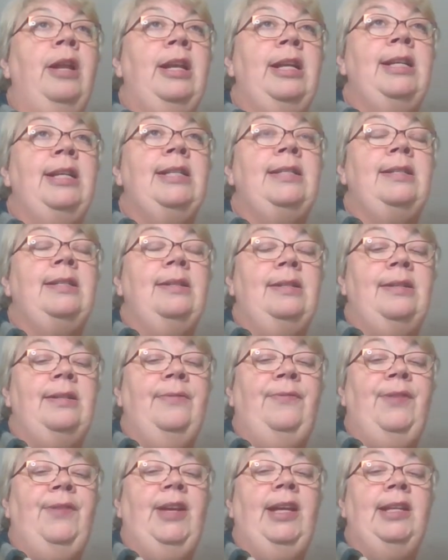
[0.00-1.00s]
is to
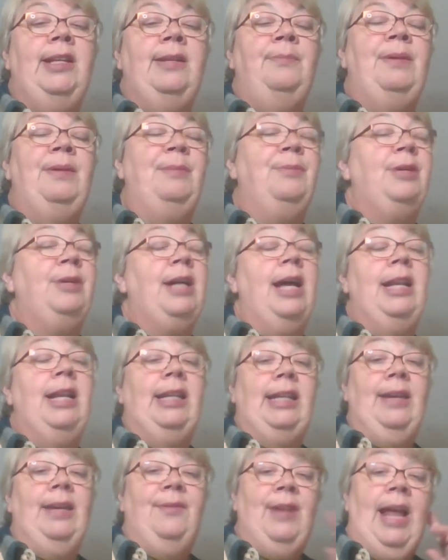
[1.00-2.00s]
feed, and people kind
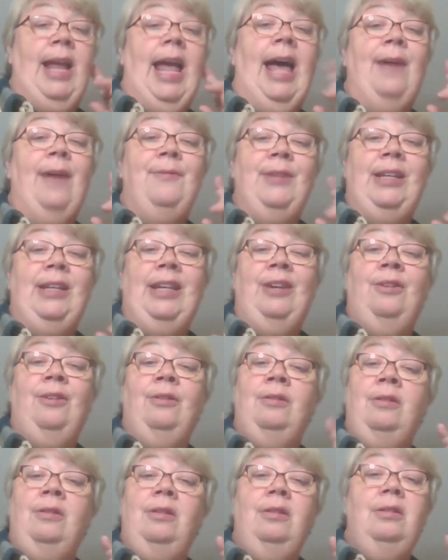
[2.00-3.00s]
of give it a half an
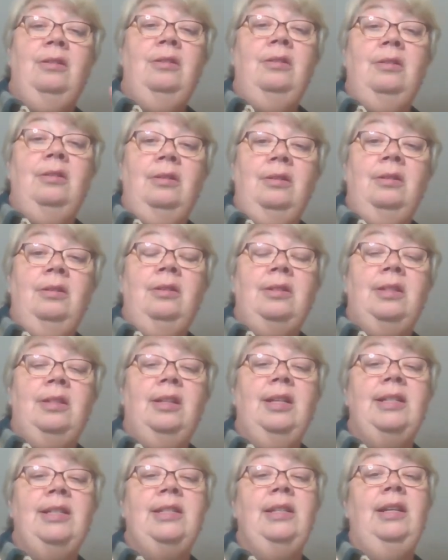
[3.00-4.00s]
ear to
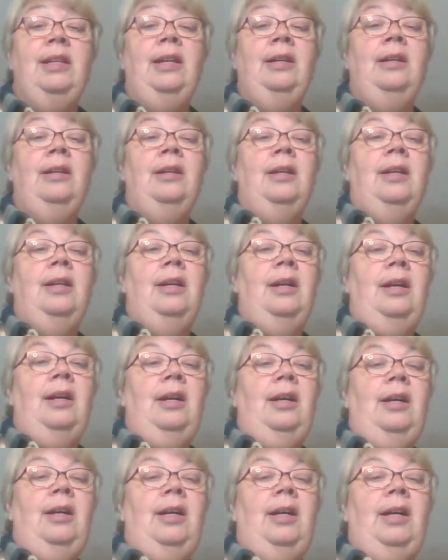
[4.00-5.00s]
listening,
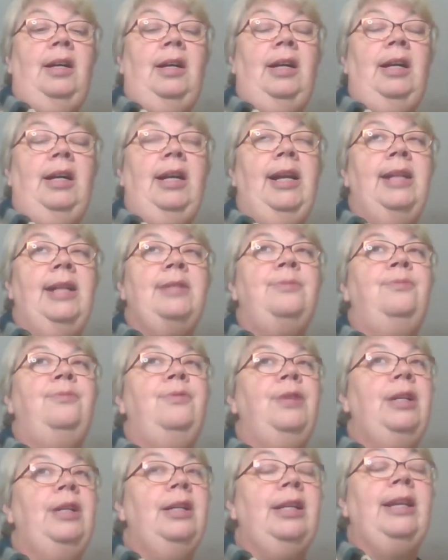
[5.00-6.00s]
it's
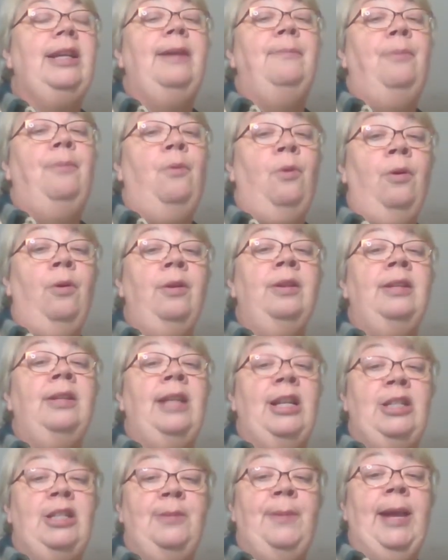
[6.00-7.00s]
really important
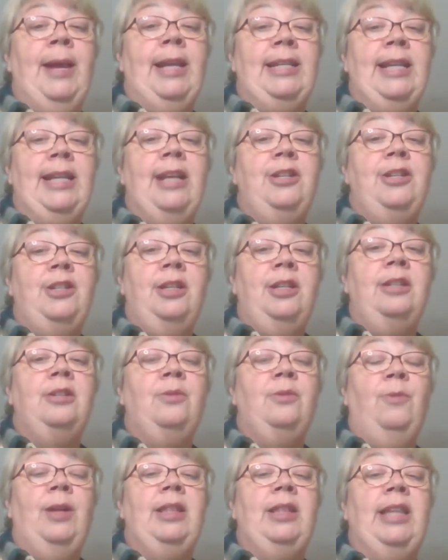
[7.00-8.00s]
that you pay attention
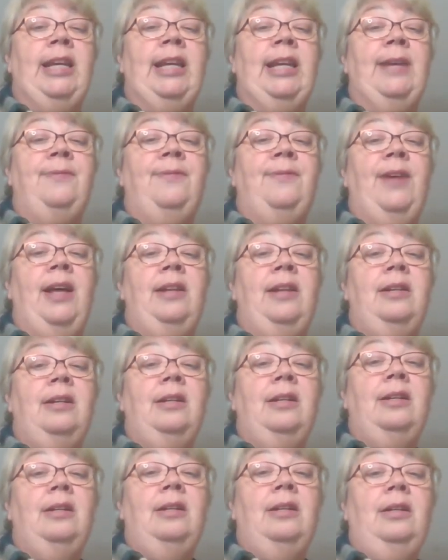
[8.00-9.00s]
to what they get fed,
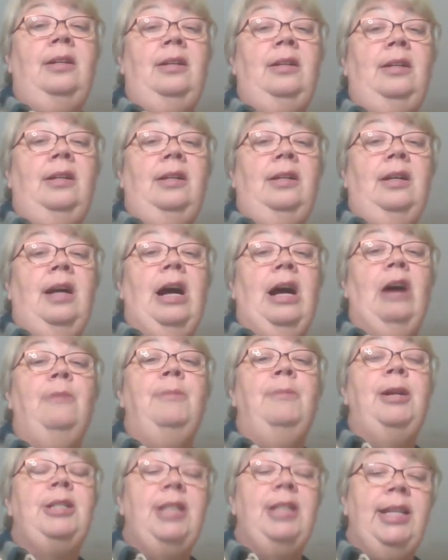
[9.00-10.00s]
how
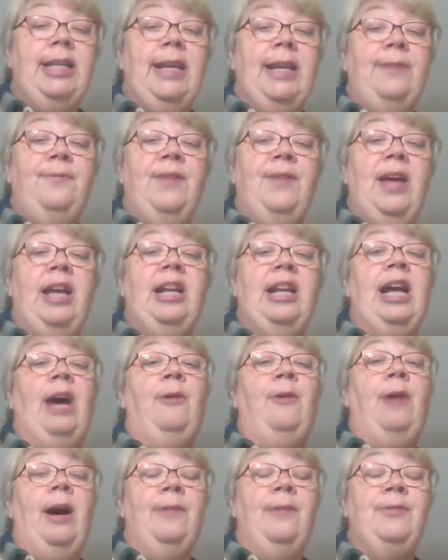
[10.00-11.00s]
much they get fed,
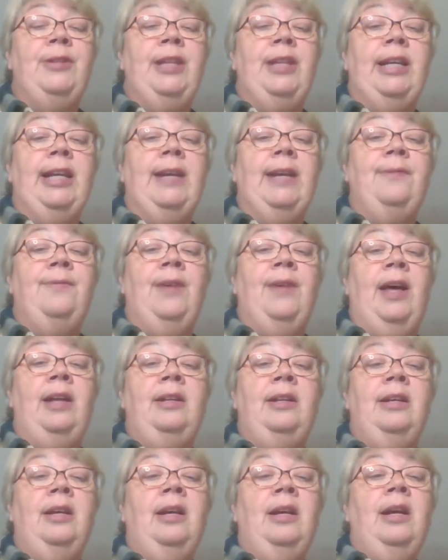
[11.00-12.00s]
how often they get
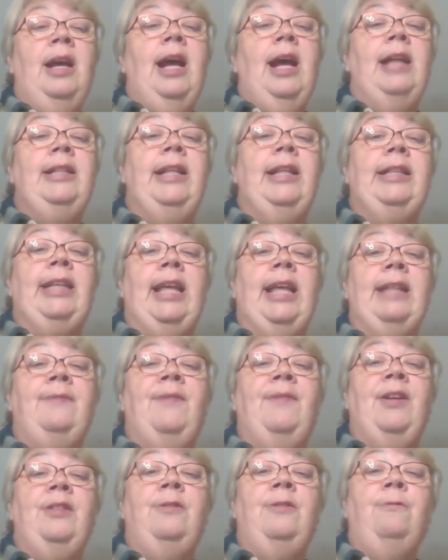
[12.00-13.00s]
fed, and then to get
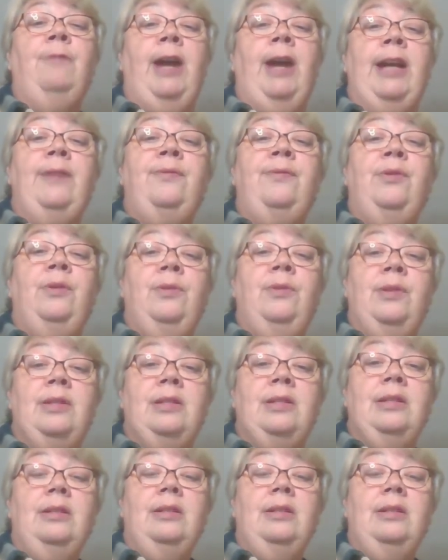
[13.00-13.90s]
fed the right foods.